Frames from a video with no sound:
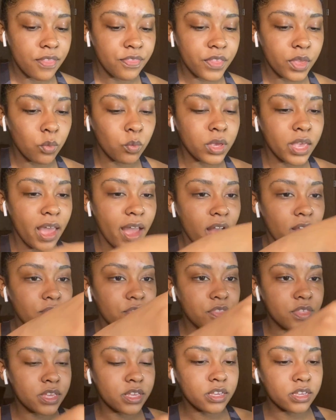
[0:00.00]
then we have
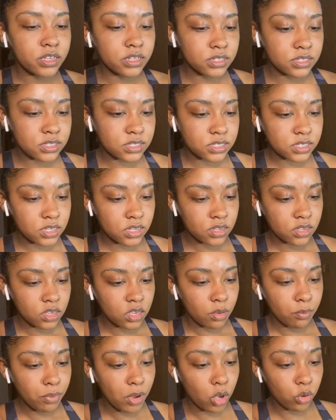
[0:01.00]
this
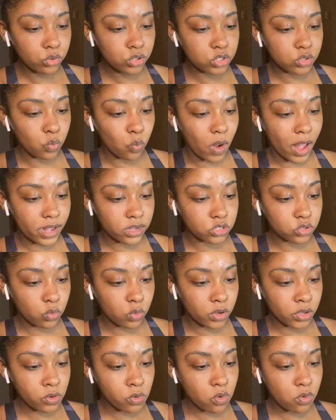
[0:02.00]
post-wax
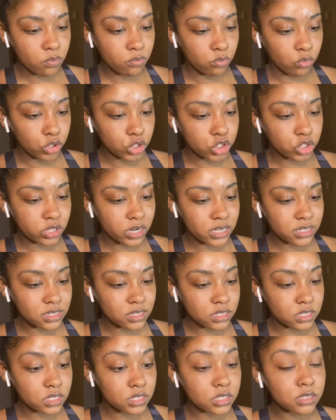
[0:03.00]
oil, moisturize and
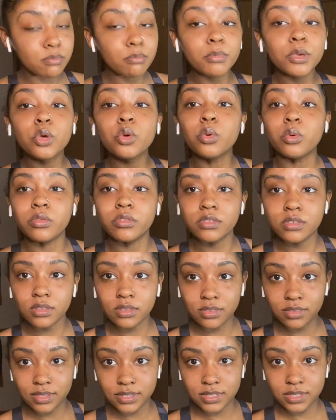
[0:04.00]
smooth
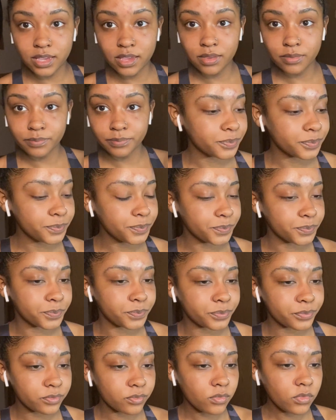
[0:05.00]
the skin.
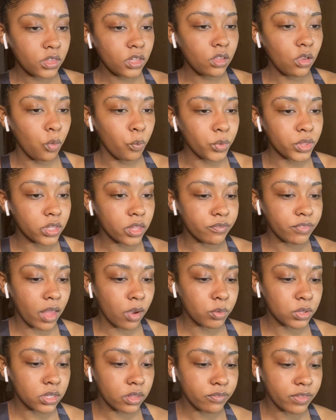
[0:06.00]
We love that,
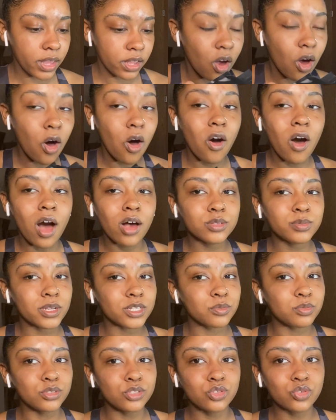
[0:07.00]
we love that. Oh, I was about
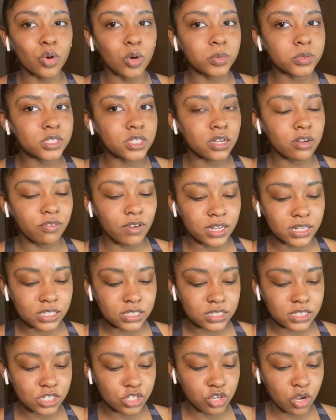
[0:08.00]
to be so upset if I didn't
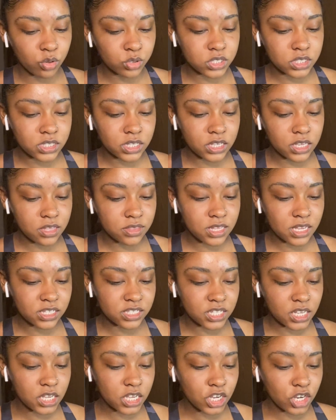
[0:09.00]
see no sticky things
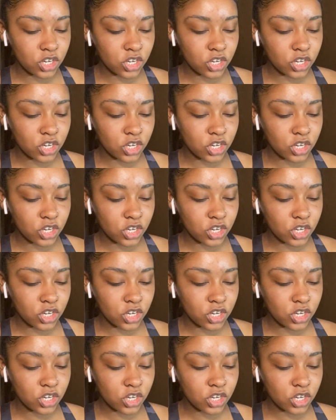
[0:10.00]
in here,